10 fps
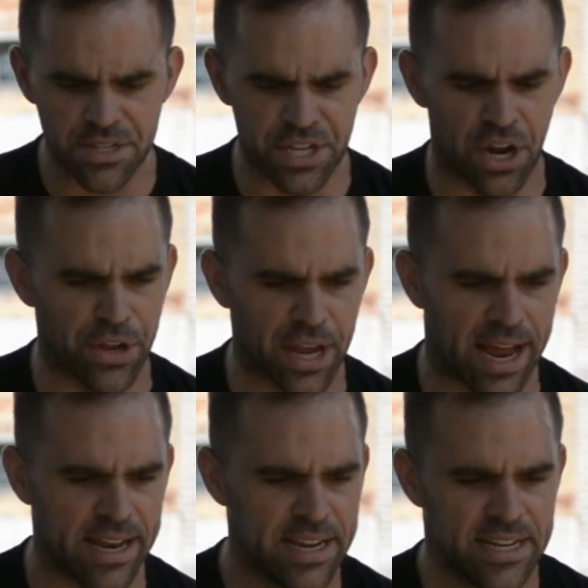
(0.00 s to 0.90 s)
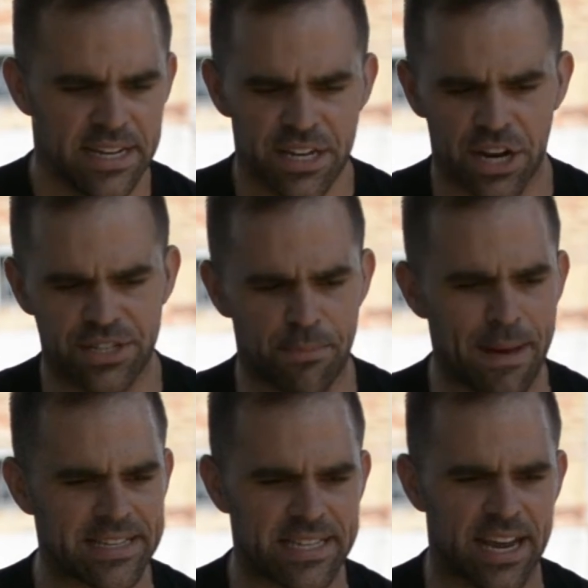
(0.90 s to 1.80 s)
So you got, you know,
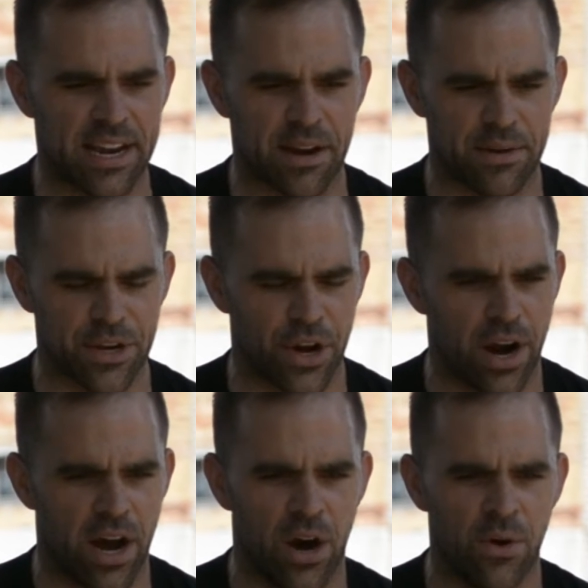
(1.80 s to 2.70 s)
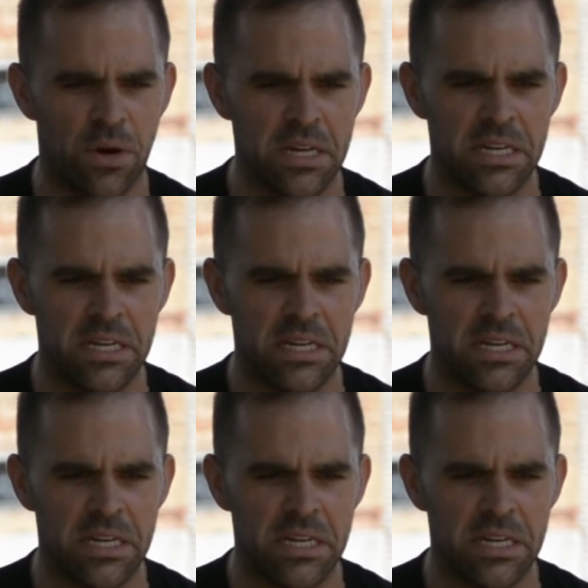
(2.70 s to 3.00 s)
domestic, Euro,